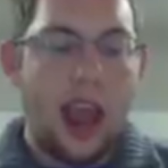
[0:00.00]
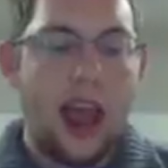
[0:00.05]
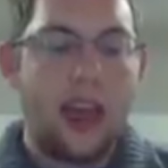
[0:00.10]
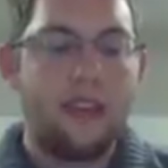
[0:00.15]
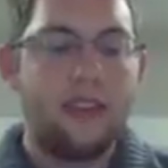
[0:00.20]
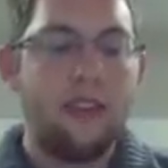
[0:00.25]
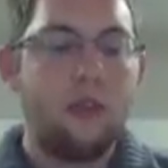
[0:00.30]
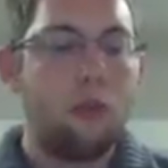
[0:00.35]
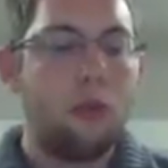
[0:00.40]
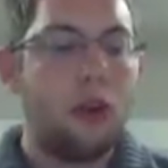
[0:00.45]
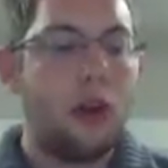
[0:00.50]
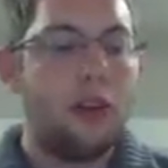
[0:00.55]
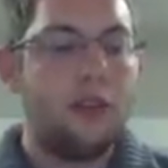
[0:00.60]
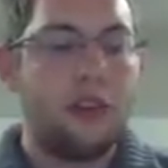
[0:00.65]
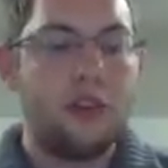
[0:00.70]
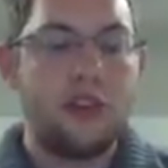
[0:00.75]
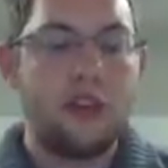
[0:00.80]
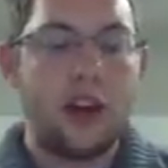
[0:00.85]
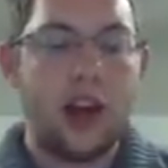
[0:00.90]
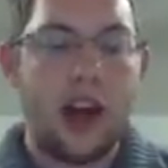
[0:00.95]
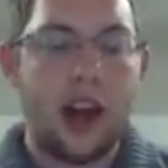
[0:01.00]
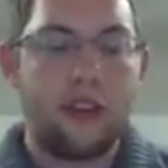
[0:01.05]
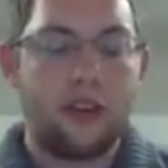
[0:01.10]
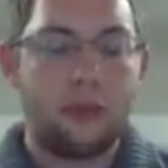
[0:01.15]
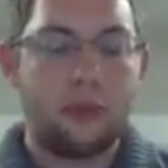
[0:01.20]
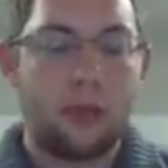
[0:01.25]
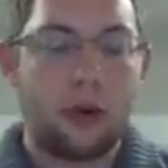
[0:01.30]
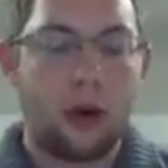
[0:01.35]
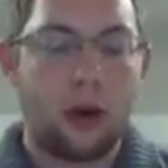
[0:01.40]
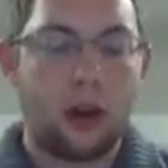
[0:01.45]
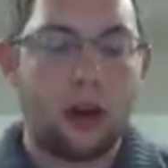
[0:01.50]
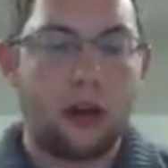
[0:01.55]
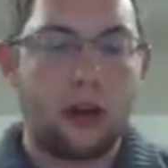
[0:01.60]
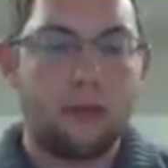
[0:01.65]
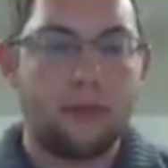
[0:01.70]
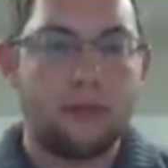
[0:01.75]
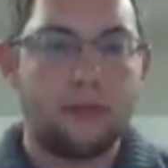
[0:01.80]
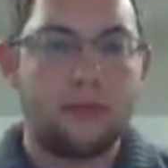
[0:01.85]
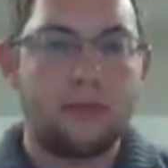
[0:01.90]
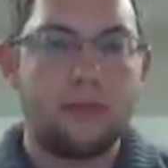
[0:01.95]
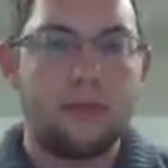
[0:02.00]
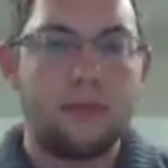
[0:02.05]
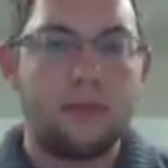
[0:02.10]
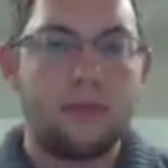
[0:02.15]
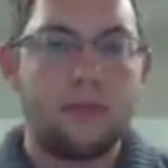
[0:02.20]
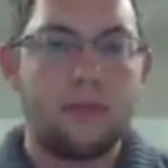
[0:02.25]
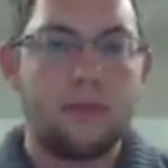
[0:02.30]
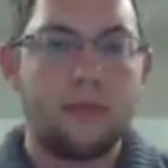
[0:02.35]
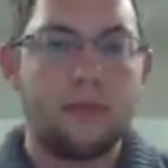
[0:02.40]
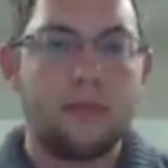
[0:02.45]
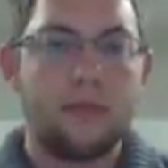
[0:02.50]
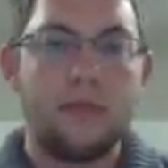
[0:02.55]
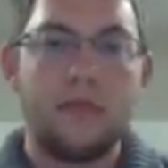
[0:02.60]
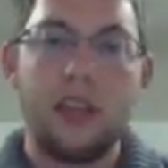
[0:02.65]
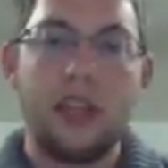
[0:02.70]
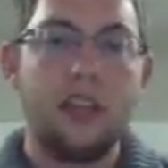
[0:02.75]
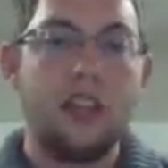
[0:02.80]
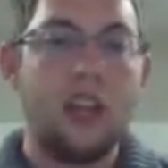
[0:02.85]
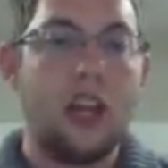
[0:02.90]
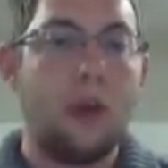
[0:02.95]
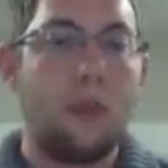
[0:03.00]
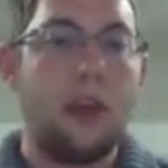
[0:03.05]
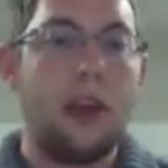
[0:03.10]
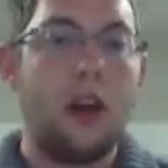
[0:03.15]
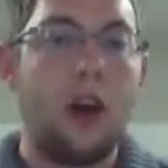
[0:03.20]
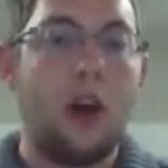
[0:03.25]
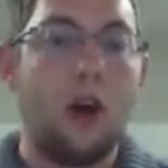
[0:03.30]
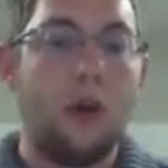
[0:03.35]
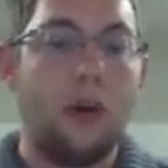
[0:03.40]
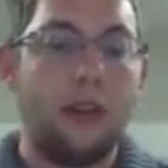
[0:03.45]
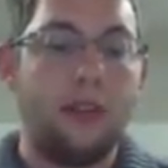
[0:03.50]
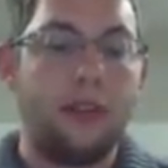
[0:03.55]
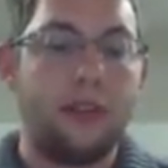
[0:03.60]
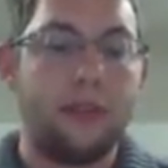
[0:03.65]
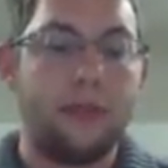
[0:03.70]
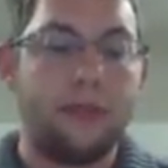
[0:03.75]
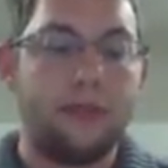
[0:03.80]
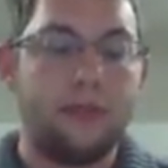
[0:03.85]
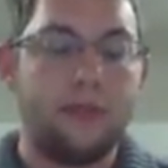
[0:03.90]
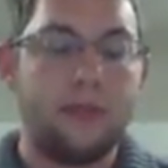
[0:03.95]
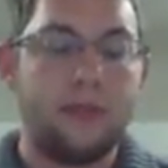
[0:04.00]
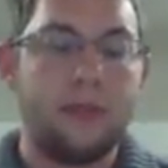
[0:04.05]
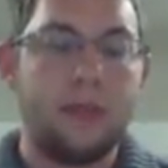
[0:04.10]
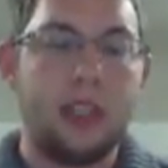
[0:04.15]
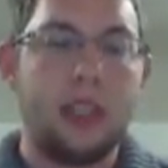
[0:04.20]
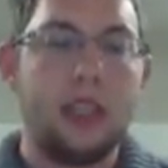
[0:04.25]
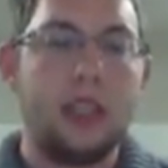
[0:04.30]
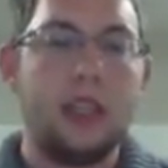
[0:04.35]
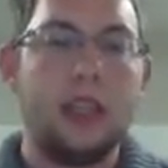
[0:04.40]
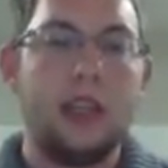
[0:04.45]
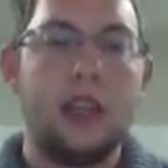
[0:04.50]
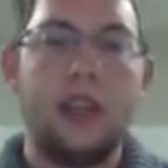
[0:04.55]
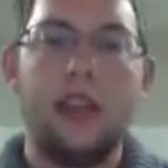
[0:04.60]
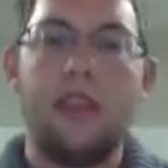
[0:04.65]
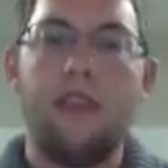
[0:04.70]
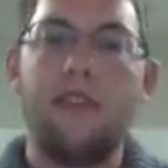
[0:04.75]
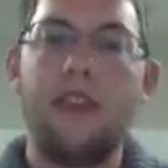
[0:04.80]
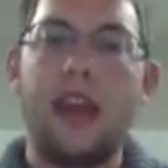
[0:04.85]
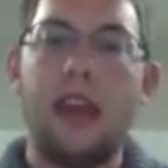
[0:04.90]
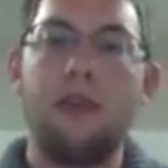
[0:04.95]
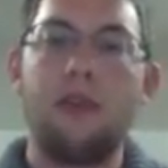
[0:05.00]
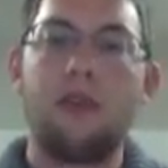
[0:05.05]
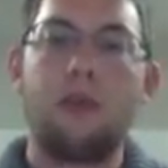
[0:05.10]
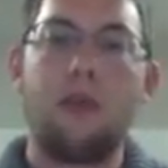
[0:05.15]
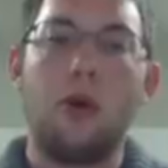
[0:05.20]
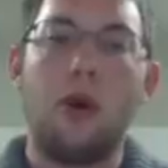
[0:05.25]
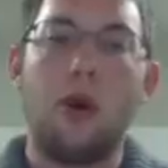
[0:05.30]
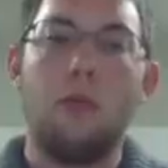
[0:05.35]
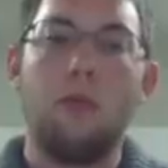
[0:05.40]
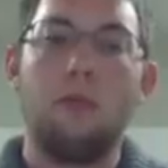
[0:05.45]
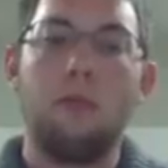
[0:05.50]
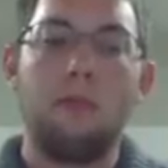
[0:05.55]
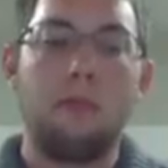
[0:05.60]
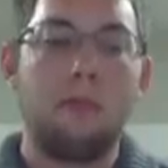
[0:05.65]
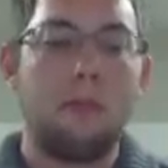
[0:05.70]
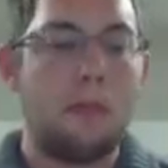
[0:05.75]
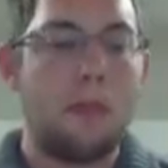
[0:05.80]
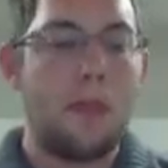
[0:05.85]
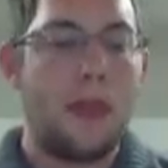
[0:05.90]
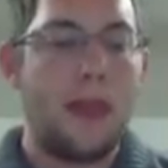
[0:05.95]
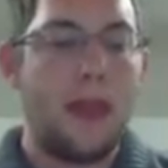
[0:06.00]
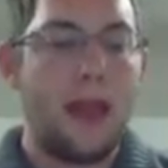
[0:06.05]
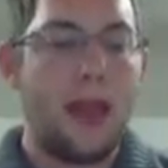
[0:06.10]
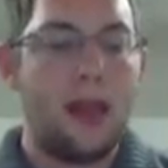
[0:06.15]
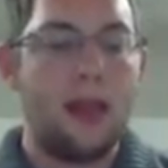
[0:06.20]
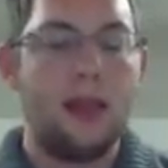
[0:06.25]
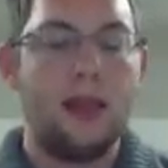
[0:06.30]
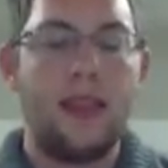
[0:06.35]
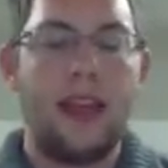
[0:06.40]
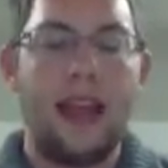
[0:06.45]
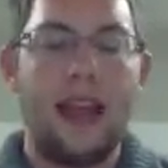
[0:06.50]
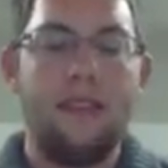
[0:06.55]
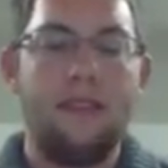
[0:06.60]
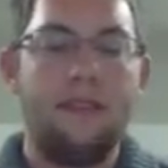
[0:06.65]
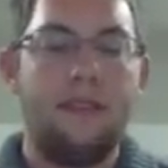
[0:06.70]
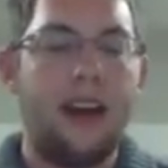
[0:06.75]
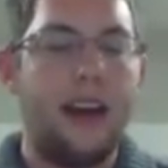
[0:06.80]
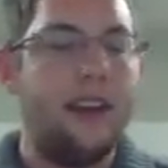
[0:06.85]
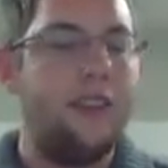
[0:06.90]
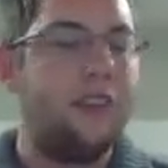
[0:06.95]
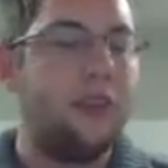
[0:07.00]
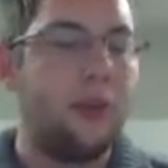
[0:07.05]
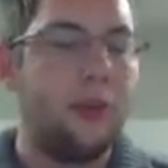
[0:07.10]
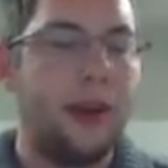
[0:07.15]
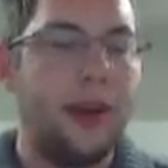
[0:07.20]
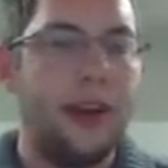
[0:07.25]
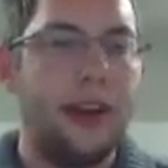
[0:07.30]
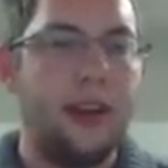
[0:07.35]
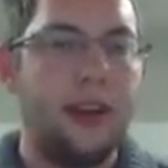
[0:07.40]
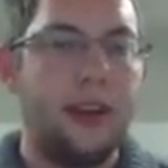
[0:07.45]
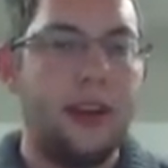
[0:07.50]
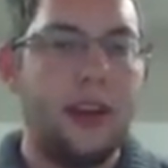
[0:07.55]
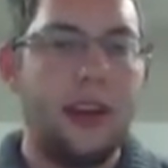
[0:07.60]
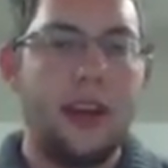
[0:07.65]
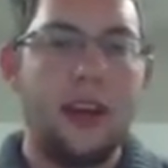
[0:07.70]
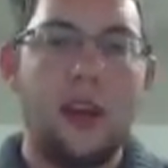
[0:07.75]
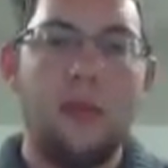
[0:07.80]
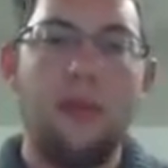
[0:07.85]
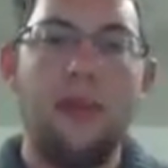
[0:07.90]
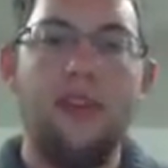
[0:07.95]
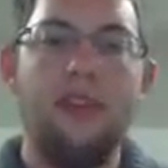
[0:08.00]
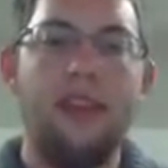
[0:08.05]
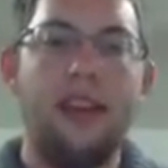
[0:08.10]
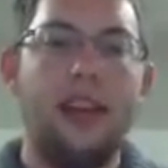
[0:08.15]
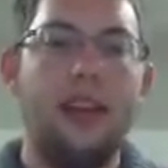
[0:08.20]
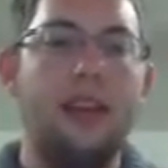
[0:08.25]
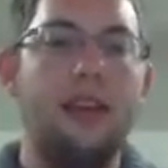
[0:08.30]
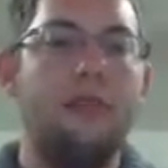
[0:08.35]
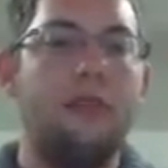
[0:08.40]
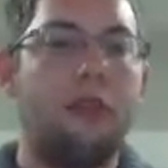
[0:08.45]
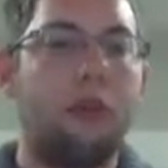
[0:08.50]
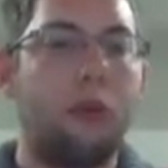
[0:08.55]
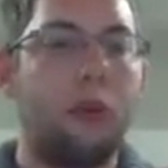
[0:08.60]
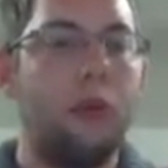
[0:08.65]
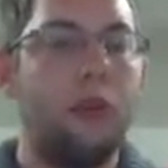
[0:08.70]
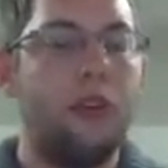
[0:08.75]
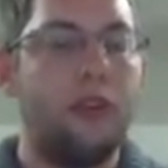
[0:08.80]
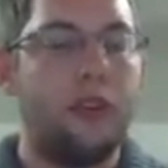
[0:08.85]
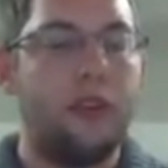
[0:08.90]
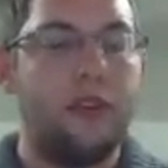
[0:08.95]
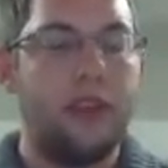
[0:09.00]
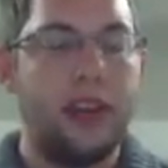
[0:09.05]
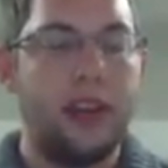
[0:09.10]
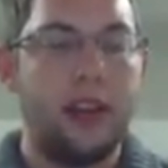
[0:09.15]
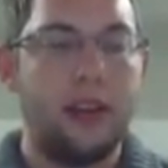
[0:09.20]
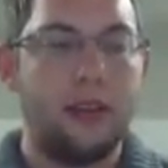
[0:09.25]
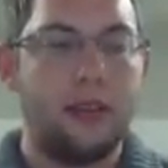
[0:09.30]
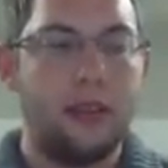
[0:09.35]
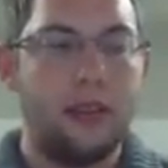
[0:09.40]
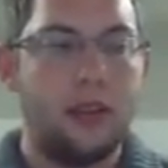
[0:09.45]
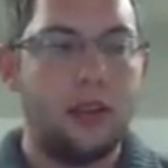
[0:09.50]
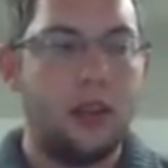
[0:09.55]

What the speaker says: As it was in Jurassic Park, it shall be always. And the famous quote, "Life finds a way," can be seen through this event.